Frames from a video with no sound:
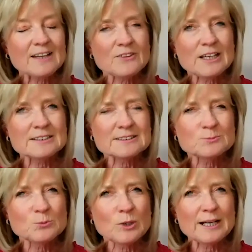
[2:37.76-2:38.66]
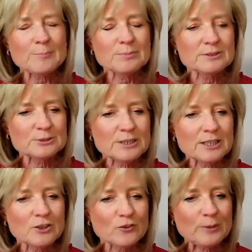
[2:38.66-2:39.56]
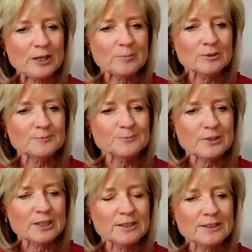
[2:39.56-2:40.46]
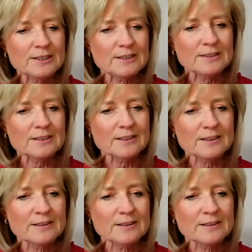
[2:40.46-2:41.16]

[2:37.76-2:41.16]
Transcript: That's what happens with a lot of people, I think.